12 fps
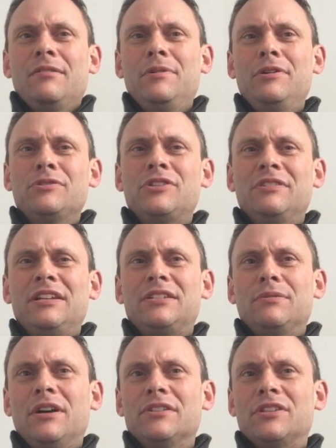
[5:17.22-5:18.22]
We also need
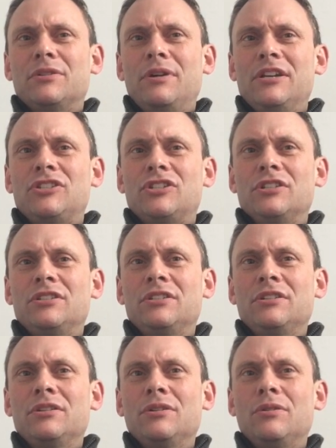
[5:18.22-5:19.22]
to ask the question,